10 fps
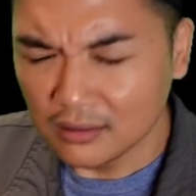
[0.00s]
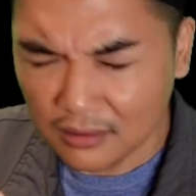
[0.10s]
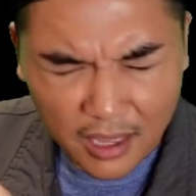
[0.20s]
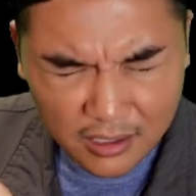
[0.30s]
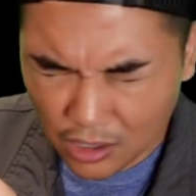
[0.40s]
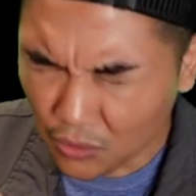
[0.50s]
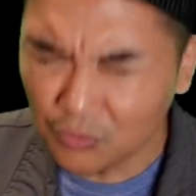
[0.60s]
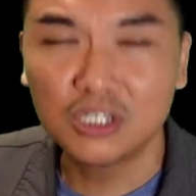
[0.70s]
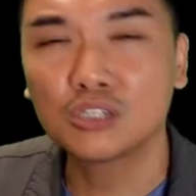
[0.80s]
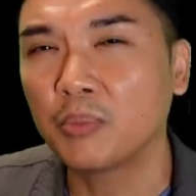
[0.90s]
they don't
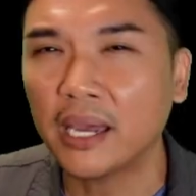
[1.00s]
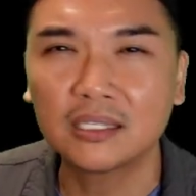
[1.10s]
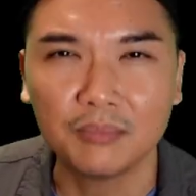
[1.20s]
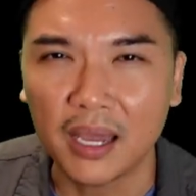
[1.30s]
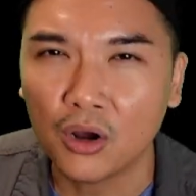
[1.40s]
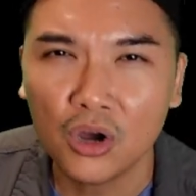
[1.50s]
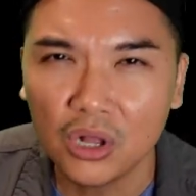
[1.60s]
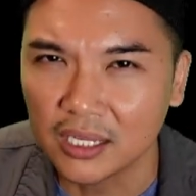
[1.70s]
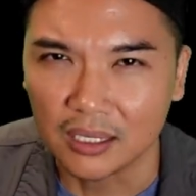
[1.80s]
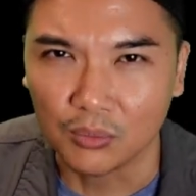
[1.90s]
respect him at all
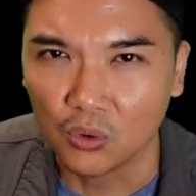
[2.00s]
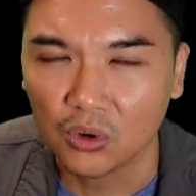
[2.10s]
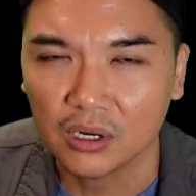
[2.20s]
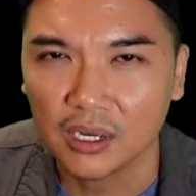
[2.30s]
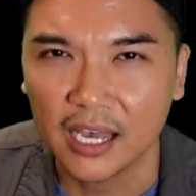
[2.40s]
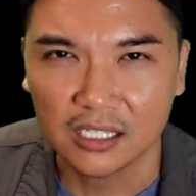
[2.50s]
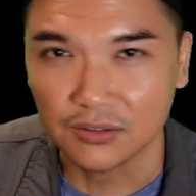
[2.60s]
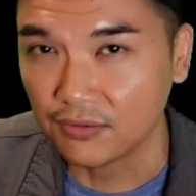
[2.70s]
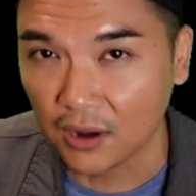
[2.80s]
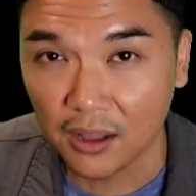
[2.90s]
anymore. As a
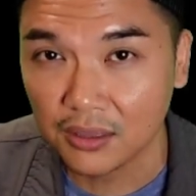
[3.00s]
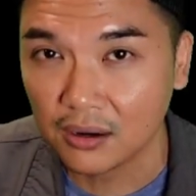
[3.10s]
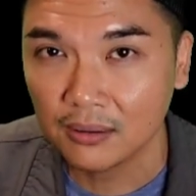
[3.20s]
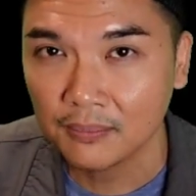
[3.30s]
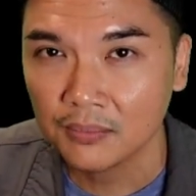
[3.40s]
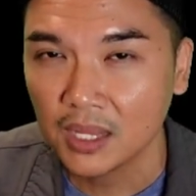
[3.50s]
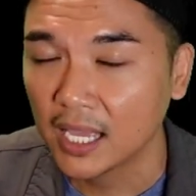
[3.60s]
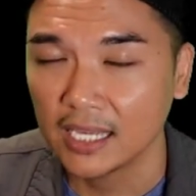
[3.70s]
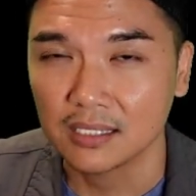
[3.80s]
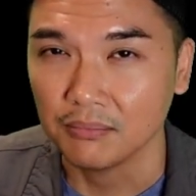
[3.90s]
father,
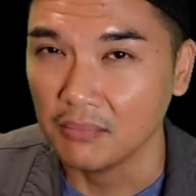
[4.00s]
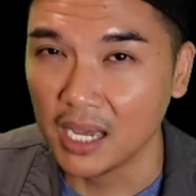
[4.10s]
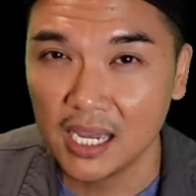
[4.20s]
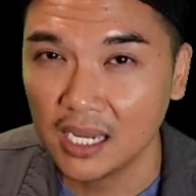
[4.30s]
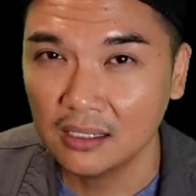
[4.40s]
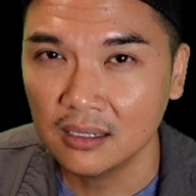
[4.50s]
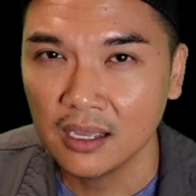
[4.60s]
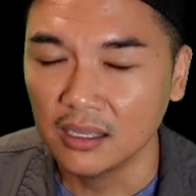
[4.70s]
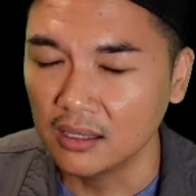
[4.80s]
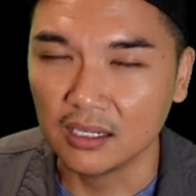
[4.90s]
as a man,
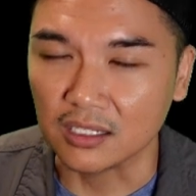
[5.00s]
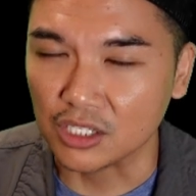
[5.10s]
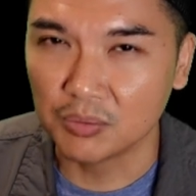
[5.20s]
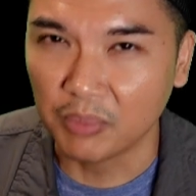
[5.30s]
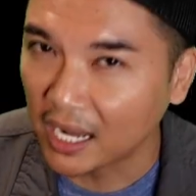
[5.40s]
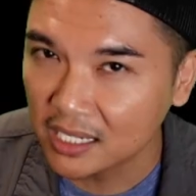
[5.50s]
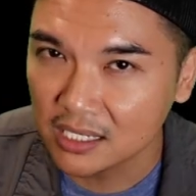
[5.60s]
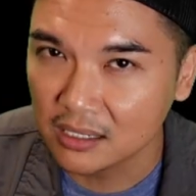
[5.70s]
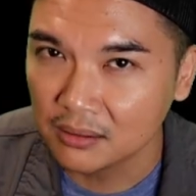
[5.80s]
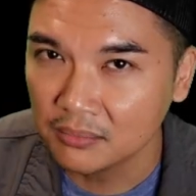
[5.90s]
they despise
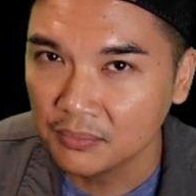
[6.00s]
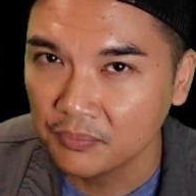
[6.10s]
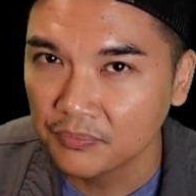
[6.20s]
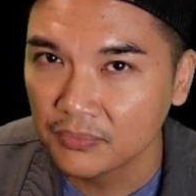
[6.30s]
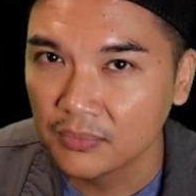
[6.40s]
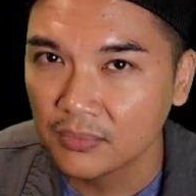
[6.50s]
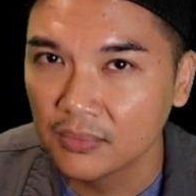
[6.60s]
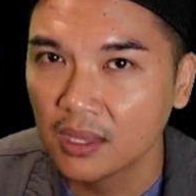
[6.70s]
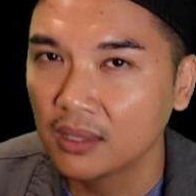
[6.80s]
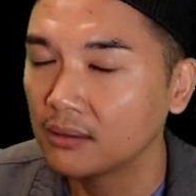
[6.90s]
him.
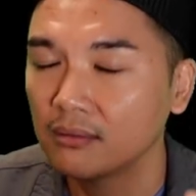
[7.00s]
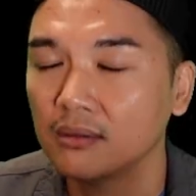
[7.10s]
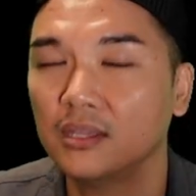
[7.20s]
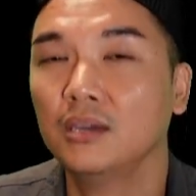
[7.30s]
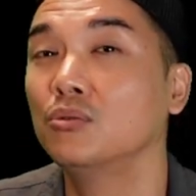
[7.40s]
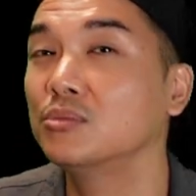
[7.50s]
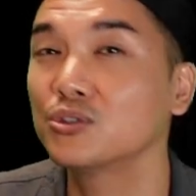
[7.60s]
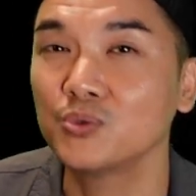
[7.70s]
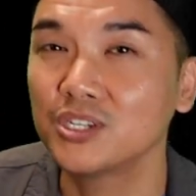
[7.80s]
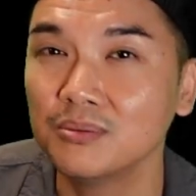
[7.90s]
They almost
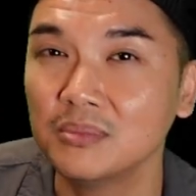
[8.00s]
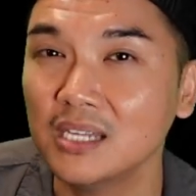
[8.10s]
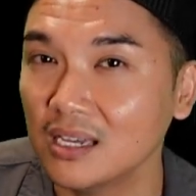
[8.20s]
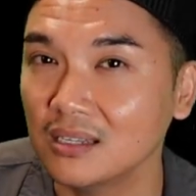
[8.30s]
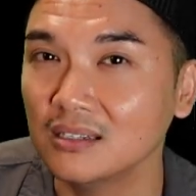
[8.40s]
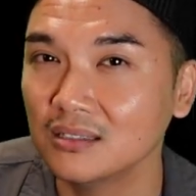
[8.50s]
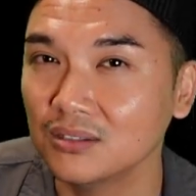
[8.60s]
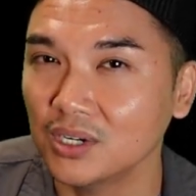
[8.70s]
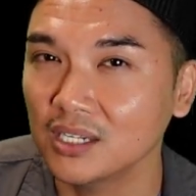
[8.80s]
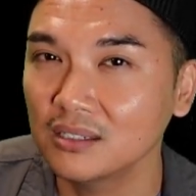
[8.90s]
wish him dead,
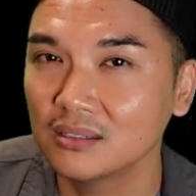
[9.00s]
right?